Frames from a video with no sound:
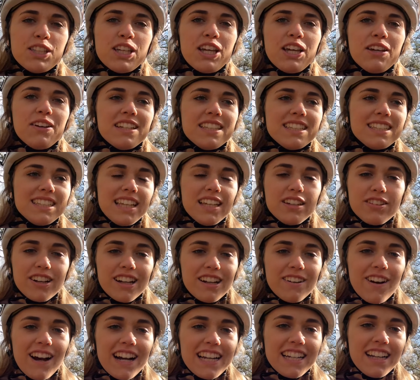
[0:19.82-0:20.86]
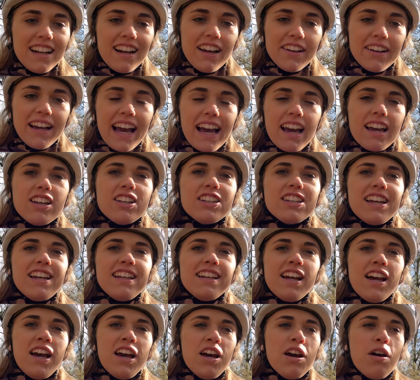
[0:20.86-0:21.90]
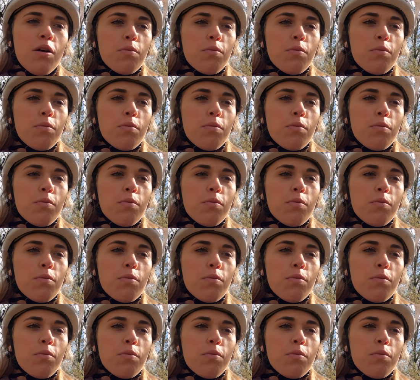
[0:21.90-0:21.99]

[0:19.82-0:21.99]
to a secret riding location.